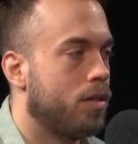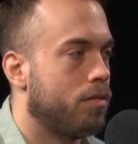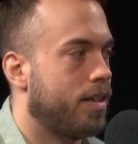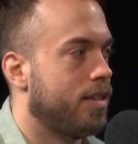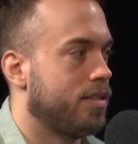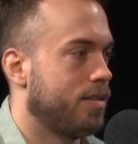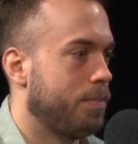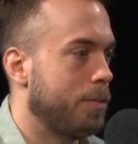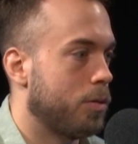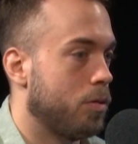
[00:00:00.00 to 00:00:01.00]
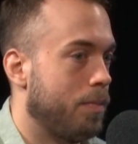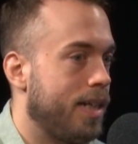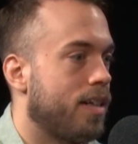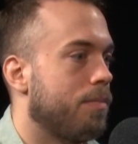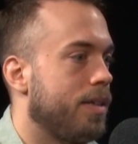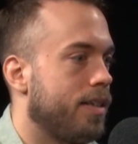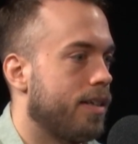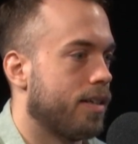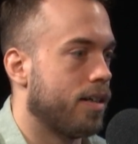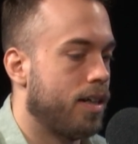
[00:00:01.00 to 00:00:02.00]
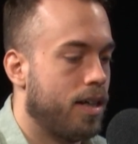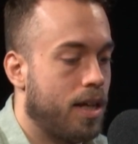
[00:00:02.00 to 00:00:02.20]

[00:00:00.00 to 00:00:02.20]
whereas people who may not be there,